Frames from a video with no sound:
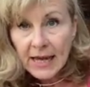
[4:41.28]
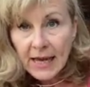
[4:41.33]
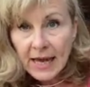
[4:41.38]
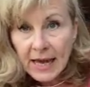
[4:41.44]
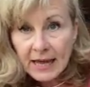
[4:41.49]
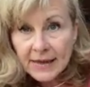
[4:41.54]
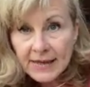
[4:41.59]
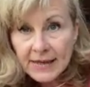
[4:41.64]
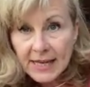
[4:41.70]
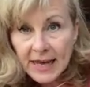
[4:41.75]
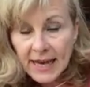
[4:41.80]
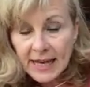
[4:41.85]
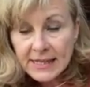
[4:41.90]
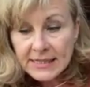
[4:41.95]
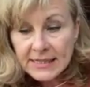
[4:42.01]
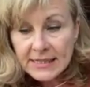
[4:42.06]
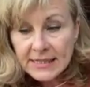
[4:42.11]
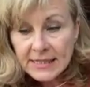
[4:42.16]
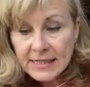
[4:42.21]
at the
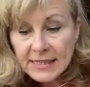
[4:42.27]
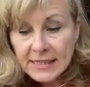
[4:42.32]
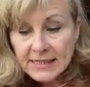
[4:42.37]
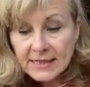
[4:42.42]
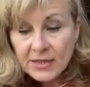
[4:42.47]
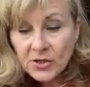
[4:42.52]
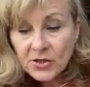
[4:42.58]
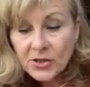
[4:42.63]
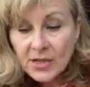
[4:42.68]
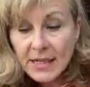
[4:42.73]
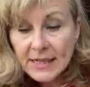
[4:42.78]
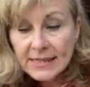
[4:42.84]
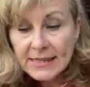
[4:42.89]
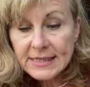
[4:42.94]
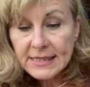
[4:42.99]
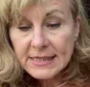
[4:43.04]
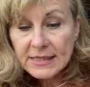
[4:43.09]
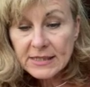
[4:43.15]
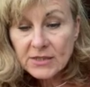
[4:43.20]
end, it's a good
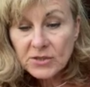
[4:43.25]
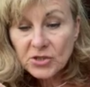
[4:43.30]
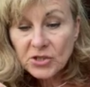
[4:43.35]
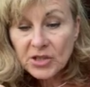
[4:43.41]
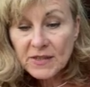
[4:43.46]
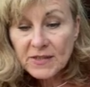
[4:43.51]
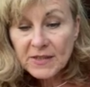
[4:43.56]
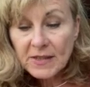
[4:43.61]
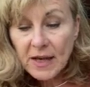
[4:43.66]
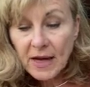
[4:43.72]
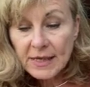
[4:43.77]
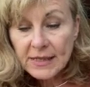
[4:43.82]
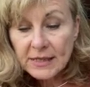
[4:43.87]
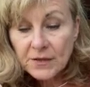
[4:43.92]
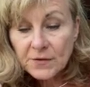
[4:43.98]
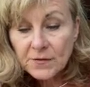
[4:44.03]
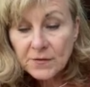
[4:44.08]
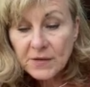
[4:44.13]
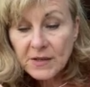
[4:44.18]
idea to just
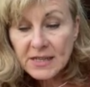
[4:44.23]
kind of